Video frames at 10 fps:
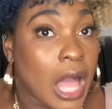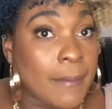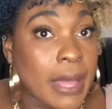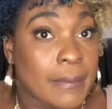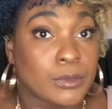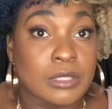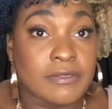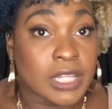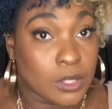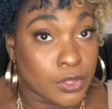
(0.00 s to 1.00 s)
combat boots.
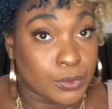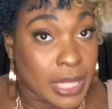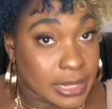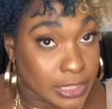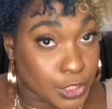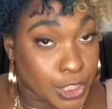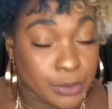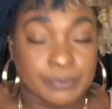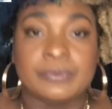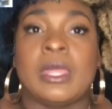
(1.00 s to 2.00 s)
I've done all three. I think they're
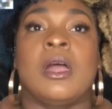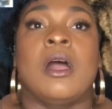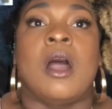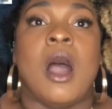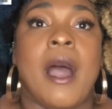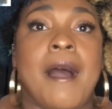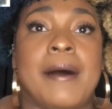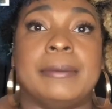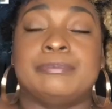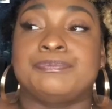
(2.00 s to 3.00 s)
cute.
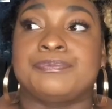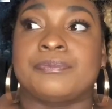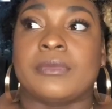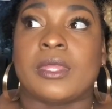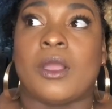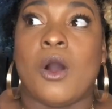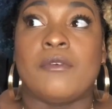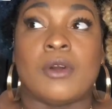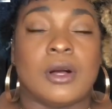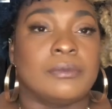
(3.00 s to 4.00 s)
Um,
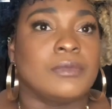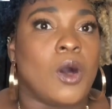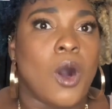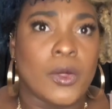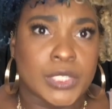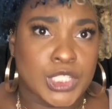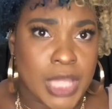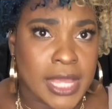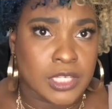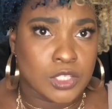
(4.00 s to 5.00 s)
overall, all these jacket